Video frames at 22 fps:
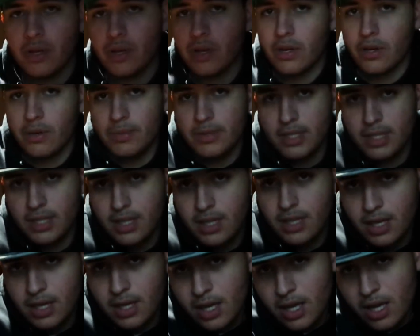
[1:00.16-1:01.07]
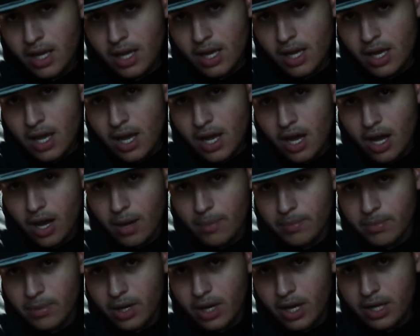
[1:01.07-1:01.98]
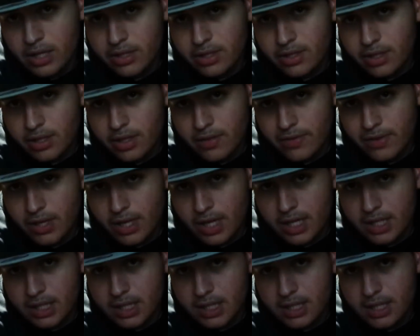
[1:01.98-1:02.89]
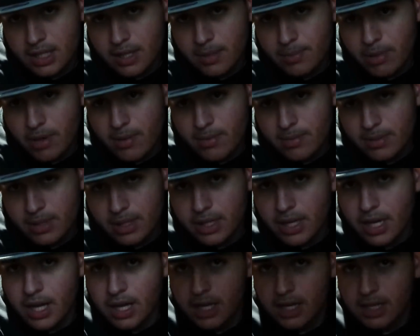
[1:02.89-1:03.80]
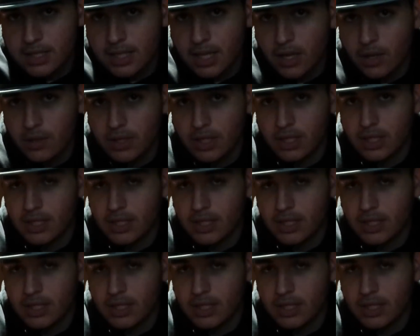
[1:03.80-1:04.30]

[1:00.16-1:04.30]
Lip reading: your herbs in. I'm not sure if you guys can see it, probably not, because I don't think